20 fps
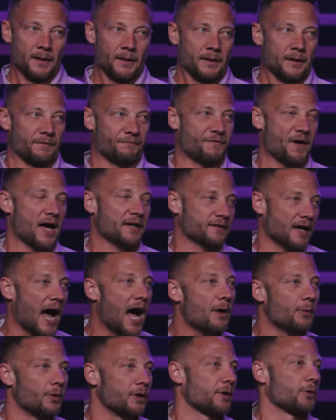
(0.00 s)
In fact,
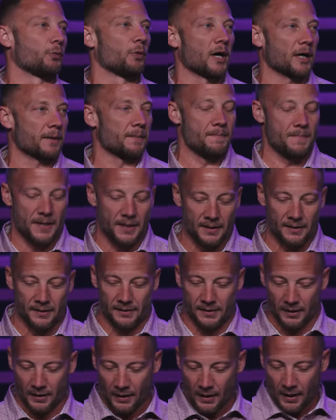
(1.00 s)
I would
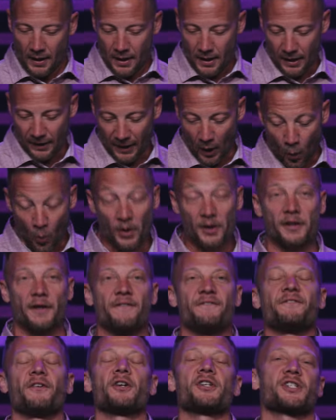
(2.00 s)
recommend uh, that one of the
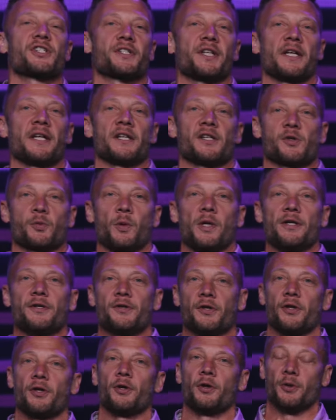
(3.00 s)
first things we
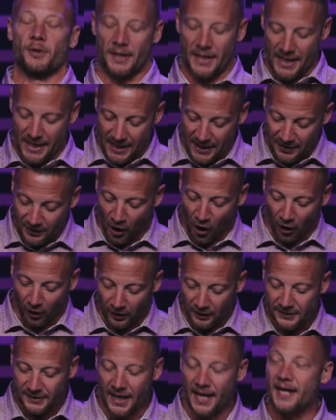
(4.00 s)
do in our
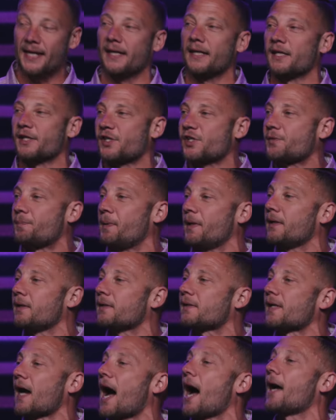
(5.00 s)
day is
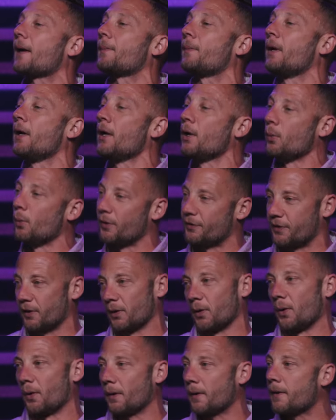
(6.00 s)
spend time with the
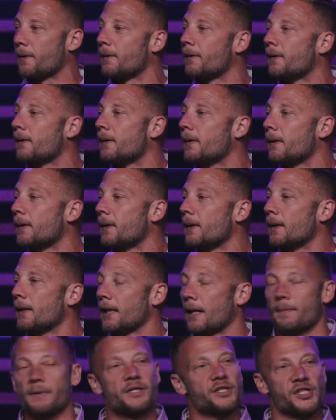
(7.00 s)
Lord.
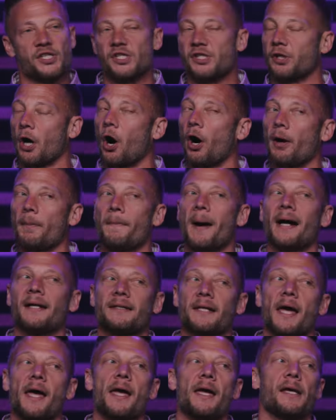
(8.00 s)
Let me just start my
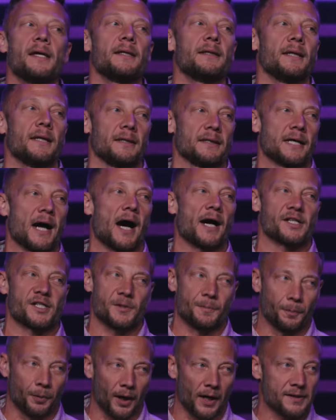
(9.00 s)
day in God's
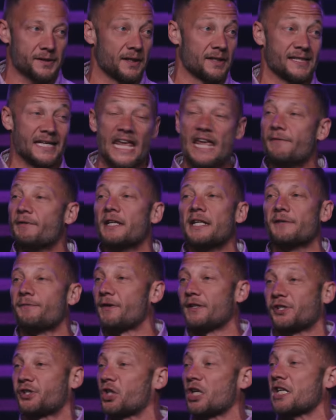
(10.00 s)
presence, even if
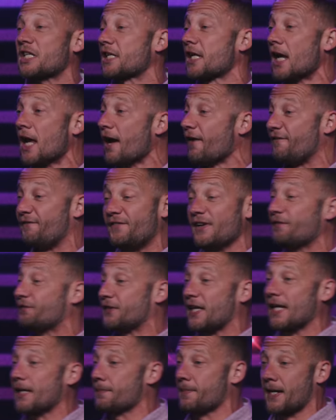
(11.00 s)
it's just
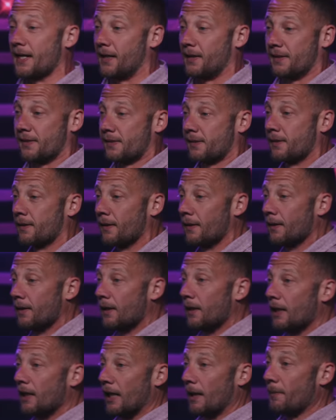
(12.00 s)
15 minutes.
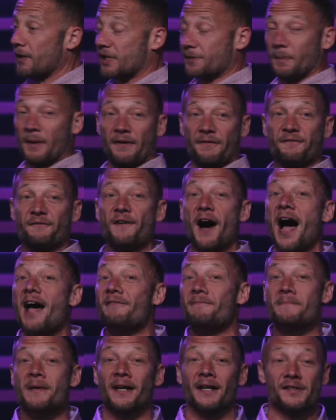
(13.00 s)
Let me spend
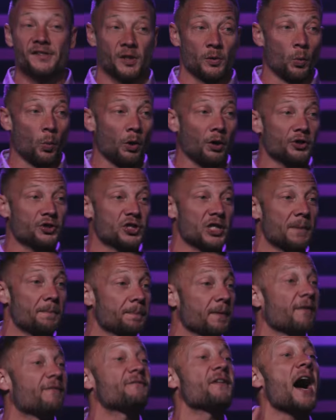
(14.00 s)
five minutes in
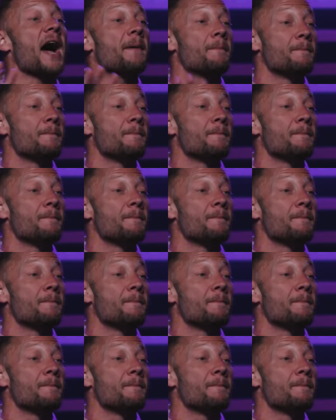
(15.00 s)
worship, five